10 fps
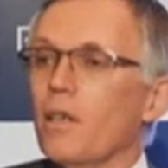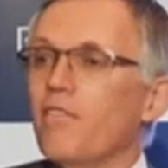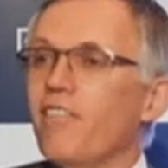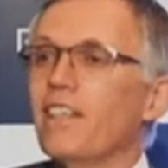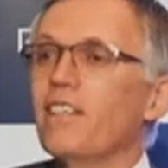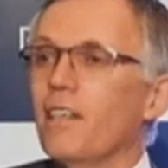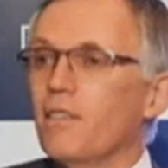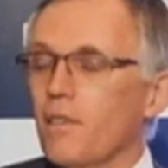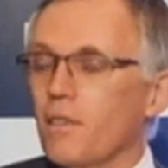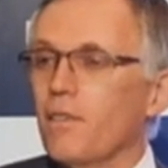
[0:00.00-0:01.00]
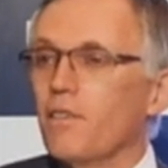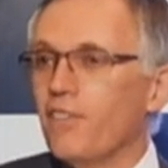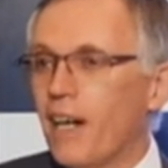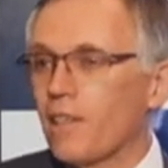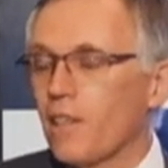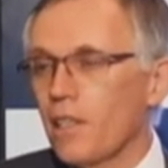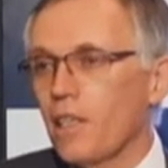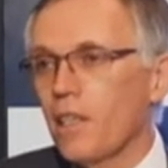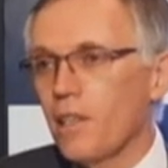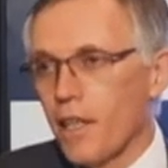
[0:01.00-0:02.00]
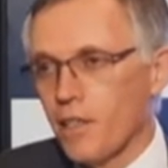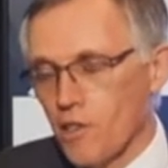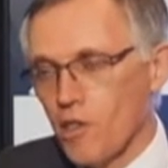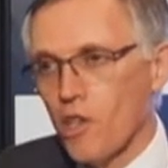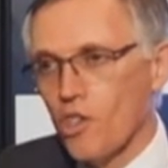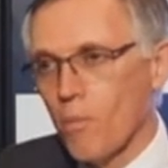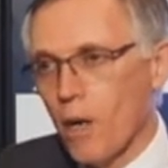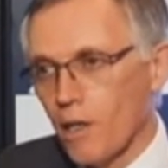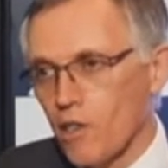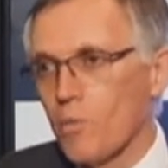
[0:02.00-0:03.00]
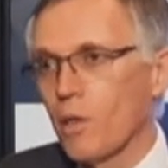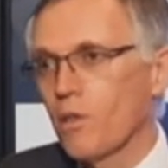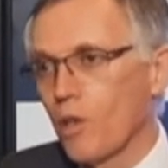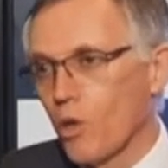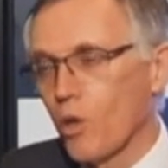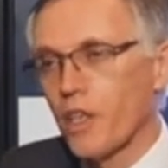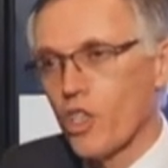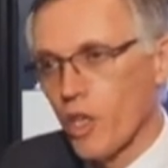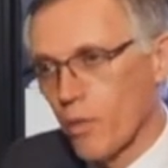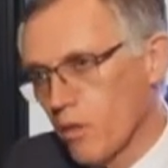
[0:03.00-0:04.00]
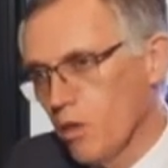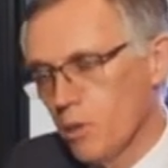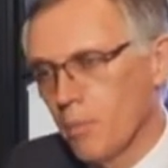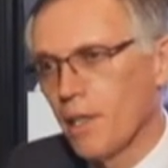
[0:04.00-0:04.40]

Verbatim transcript: validated finally in their destination markets, but the core engineering will be